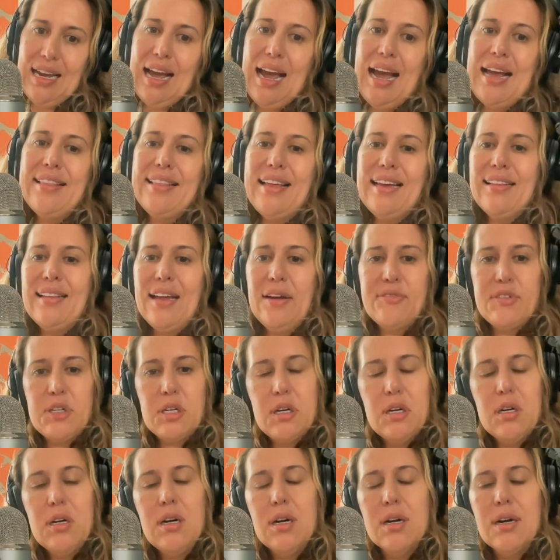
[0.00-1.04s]
And they left
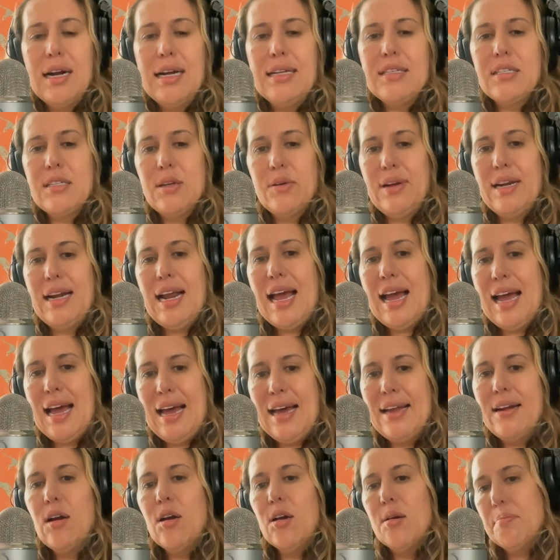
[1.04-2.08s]
her. And so it
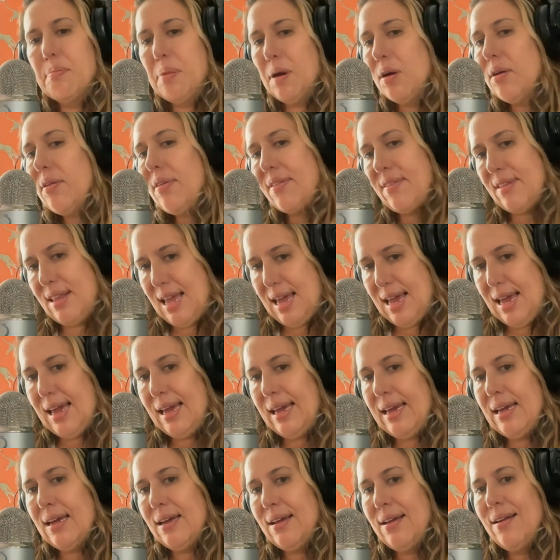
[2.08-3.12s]
had her
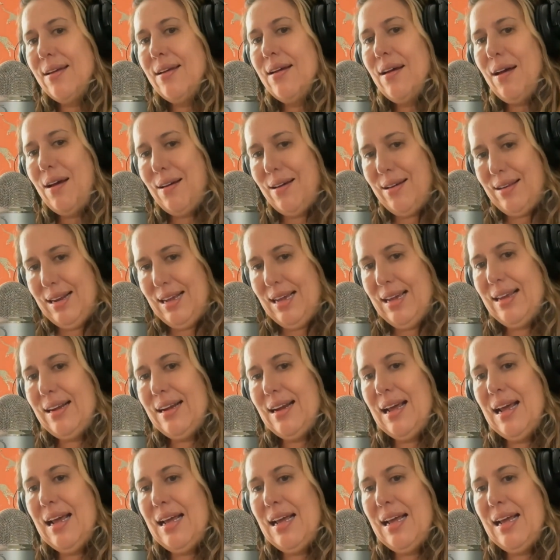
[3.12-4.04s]
birthday on it.